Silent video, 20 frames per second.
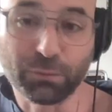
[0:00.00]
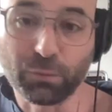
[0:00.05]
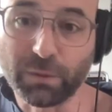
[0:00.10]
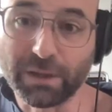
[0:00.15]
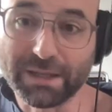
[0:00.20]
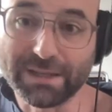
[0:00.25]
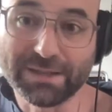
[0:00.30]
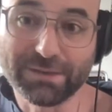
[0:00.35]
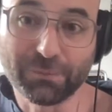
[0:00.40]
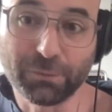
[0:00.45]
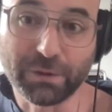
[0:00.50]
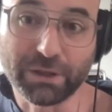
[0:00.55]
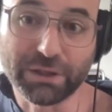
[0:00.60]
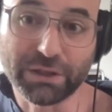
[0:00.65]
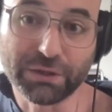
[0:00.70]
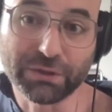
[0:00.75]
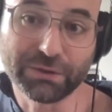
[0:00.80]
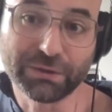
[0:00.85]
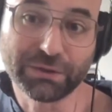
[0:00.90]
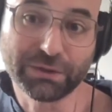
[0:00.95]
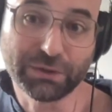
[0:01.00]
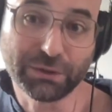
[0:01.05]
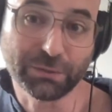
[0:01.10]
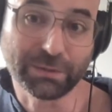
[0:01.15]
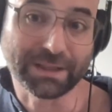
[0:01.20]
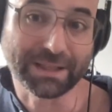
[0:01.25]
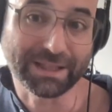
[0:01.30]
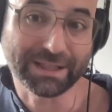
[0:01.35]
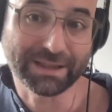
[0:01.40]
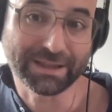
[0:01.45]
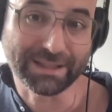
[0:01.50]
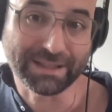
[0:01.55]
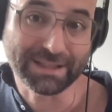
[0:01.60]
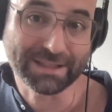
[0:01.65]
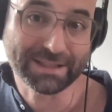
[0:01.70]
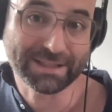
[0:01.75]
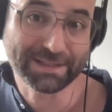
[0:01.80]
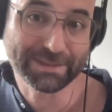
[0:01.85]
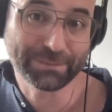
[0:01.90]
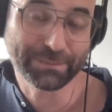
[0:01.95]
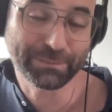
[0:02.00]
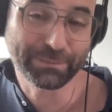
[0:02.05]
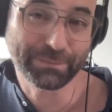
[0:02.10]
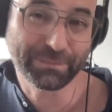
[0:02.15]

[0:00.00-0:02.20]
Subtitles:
ones where you do like this.